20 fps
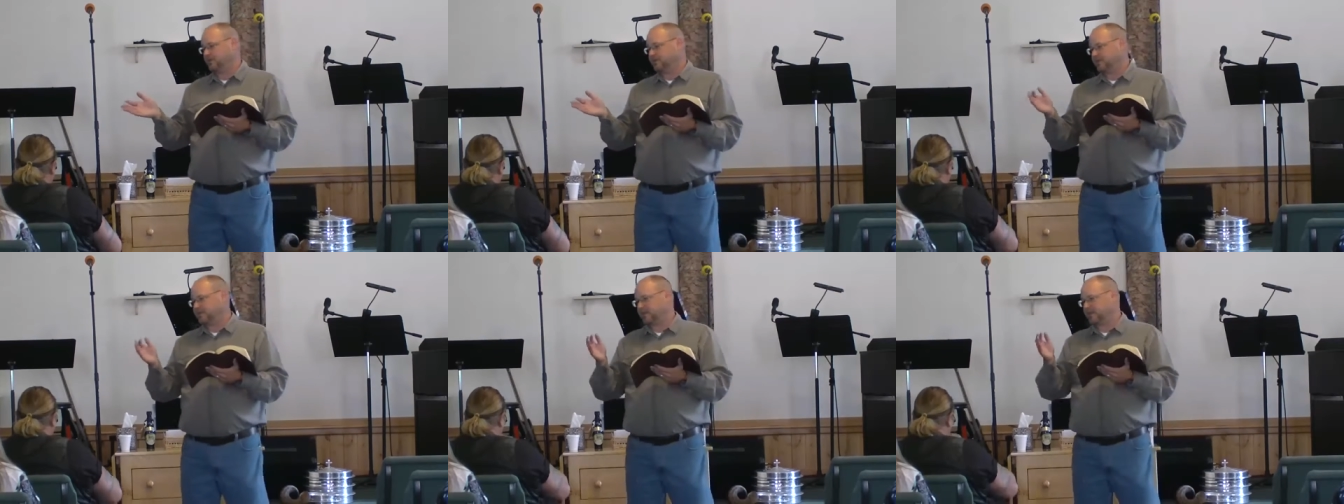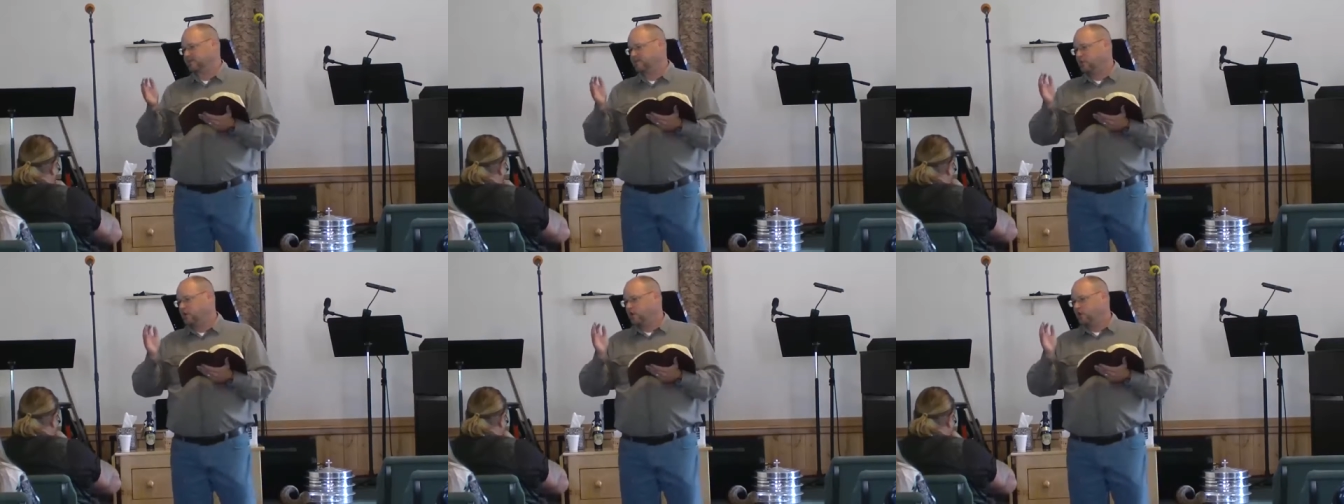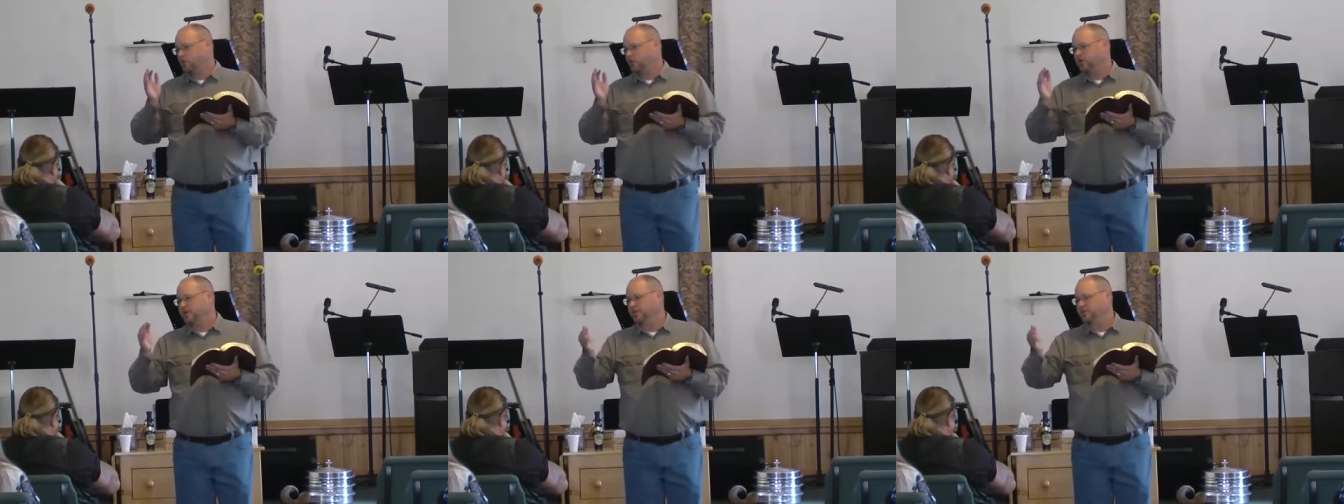He says,
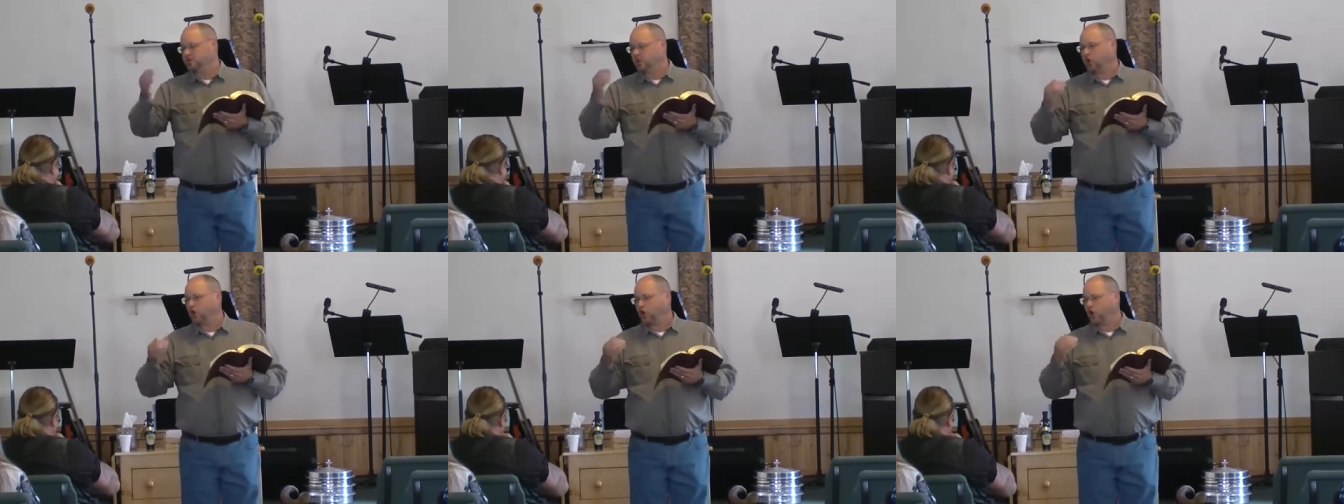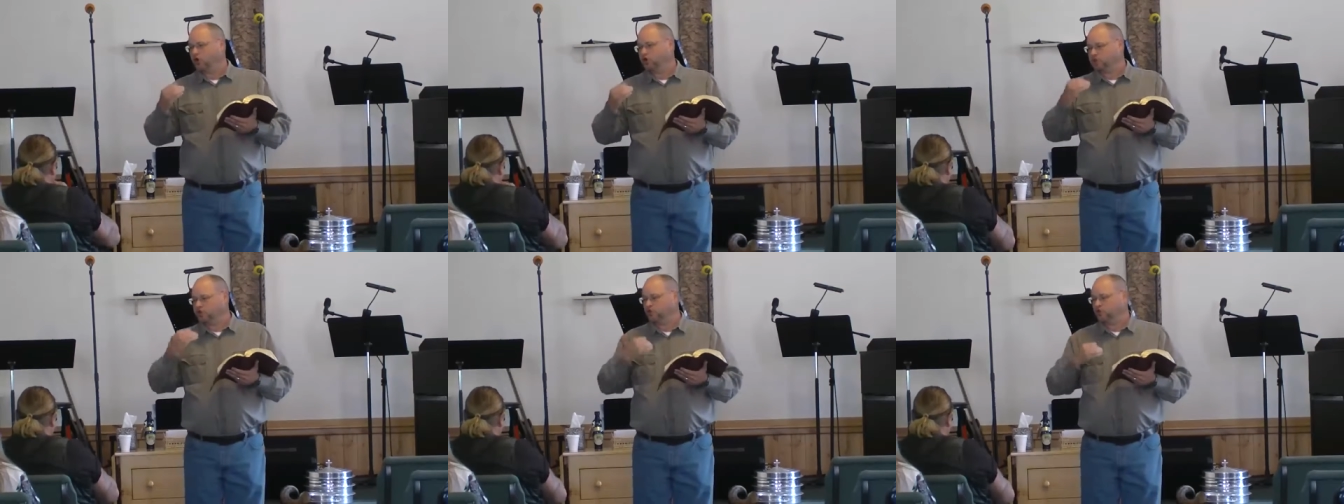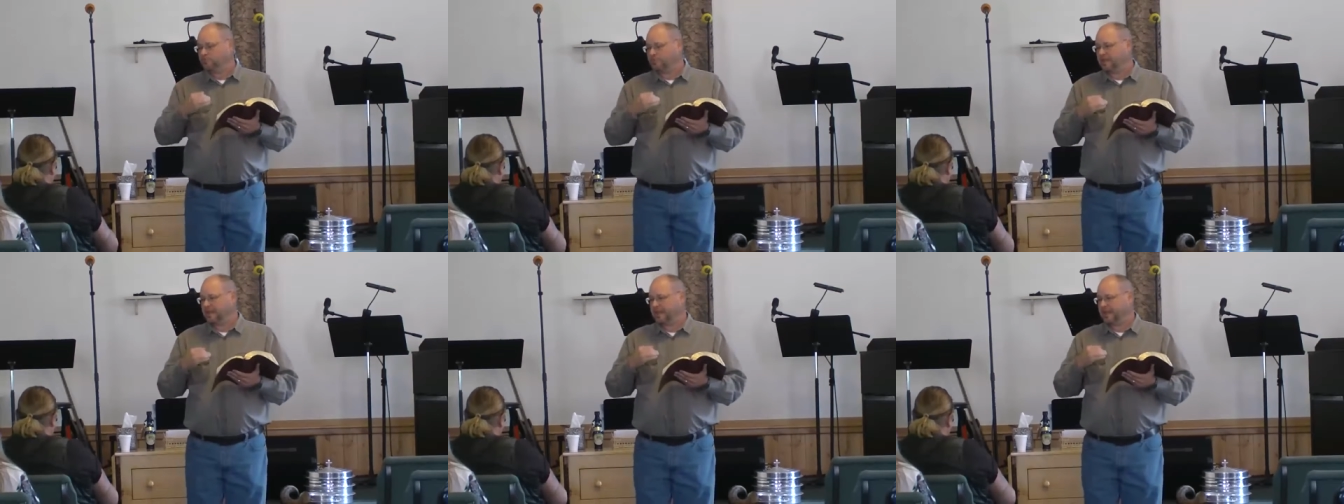Return
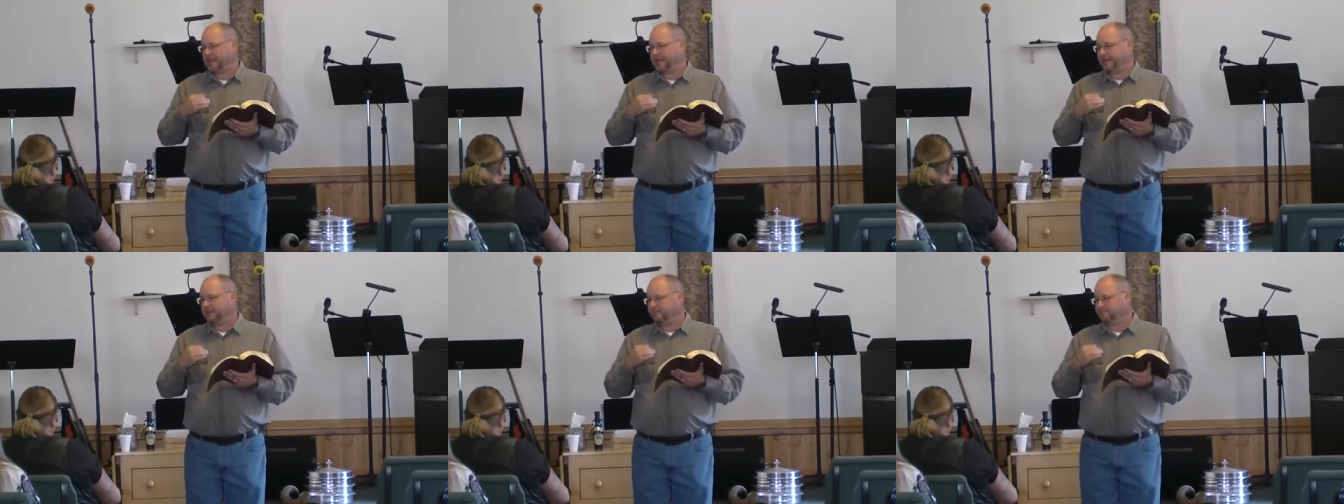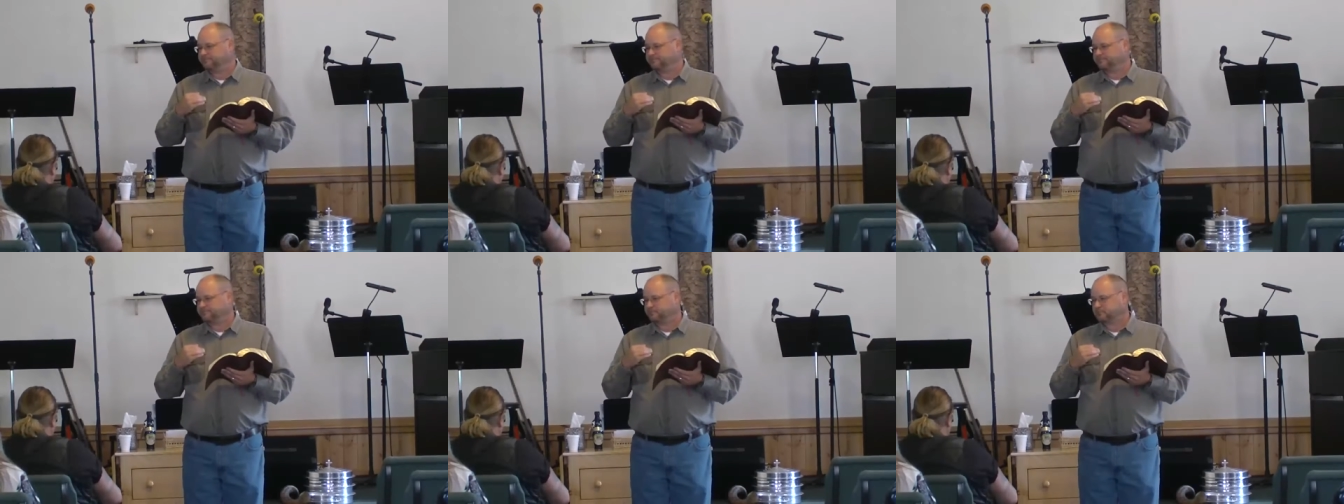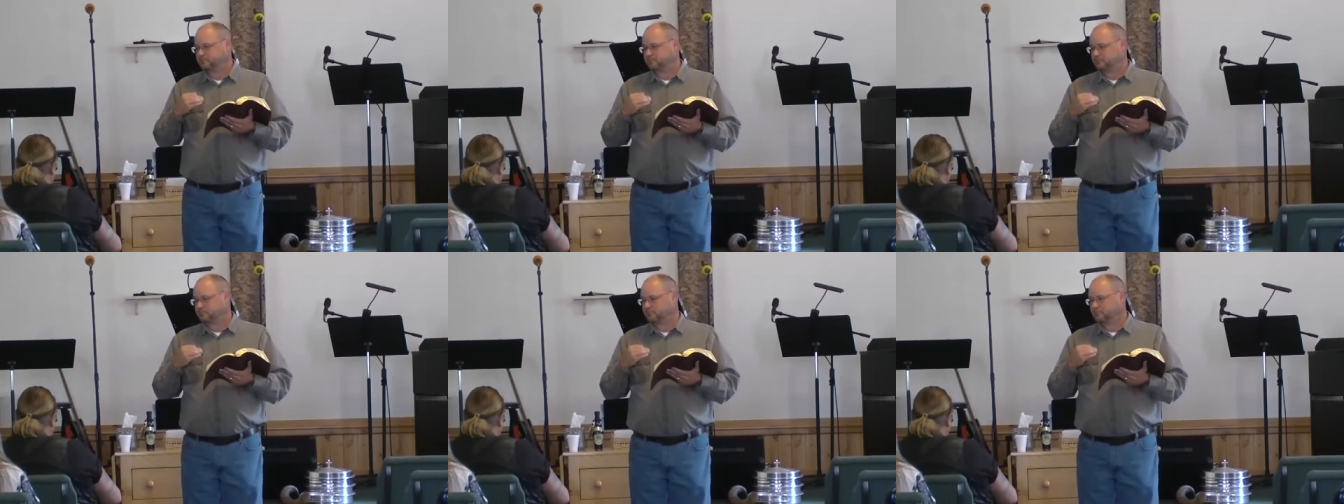to me,
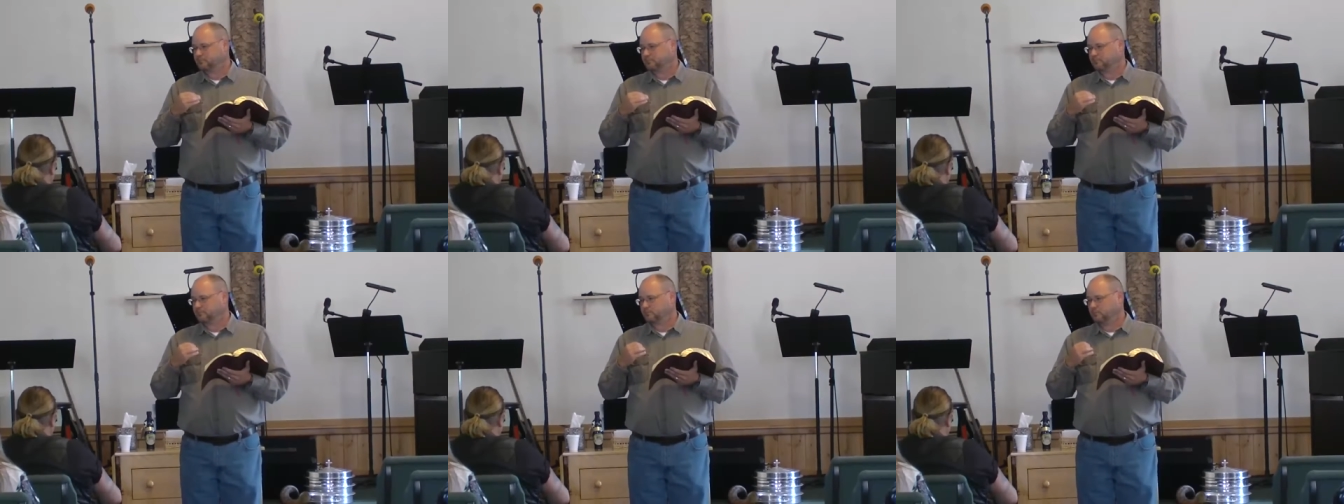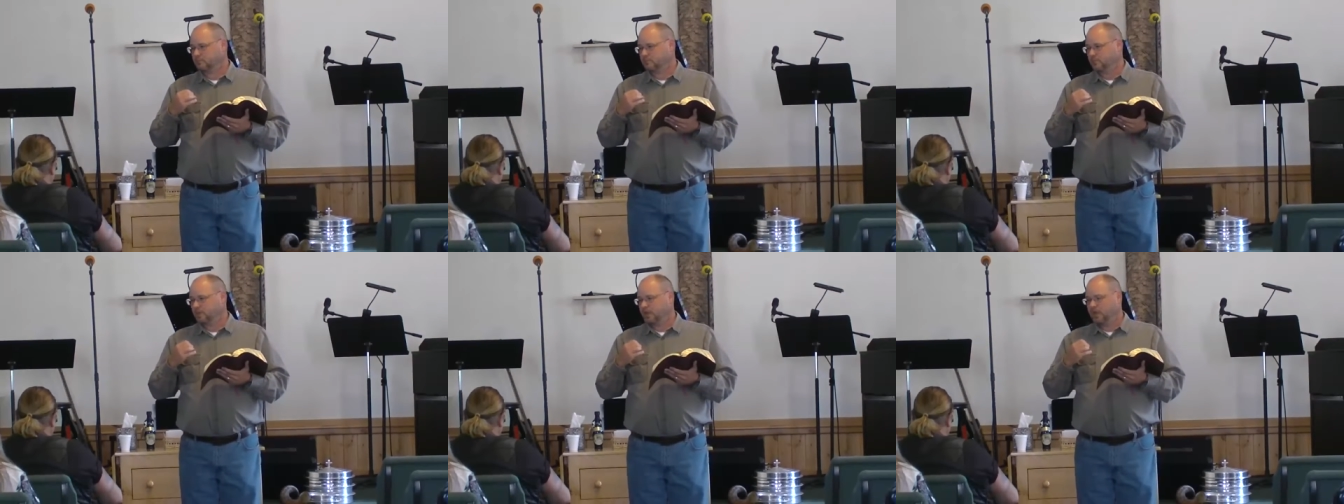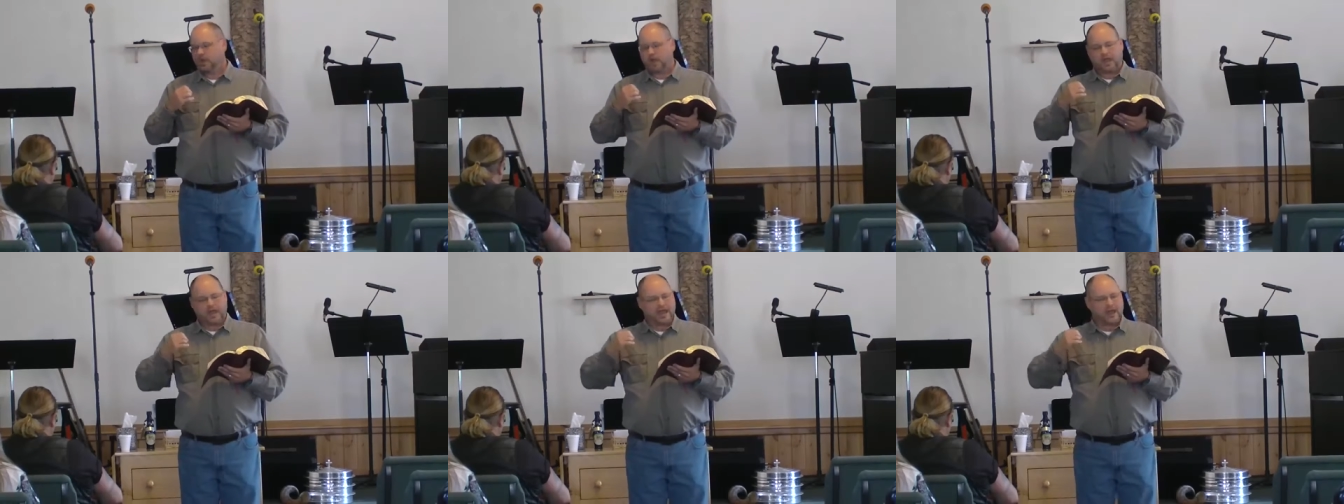
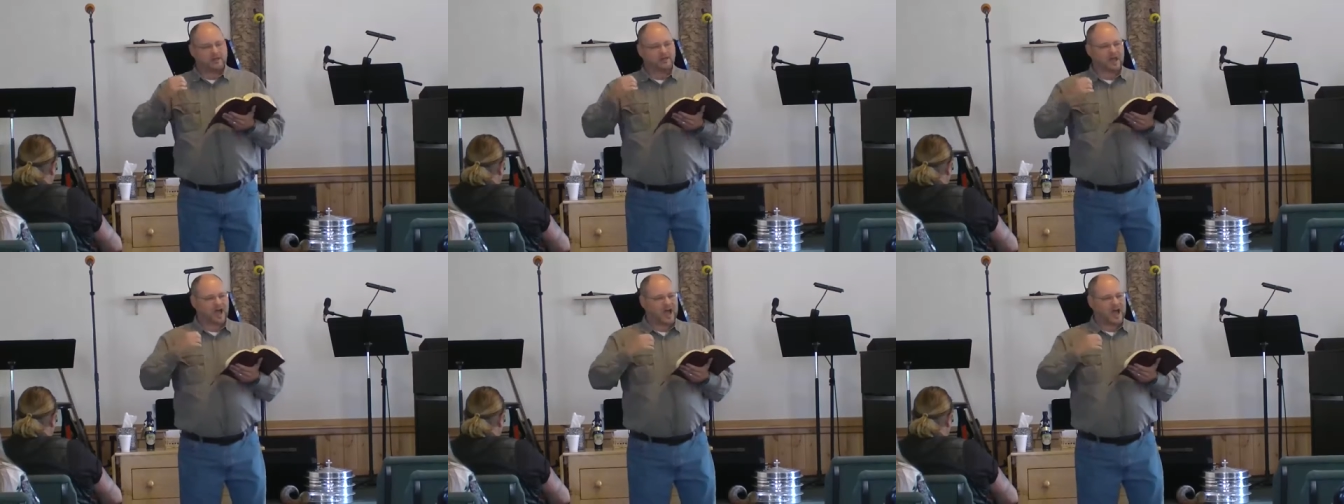and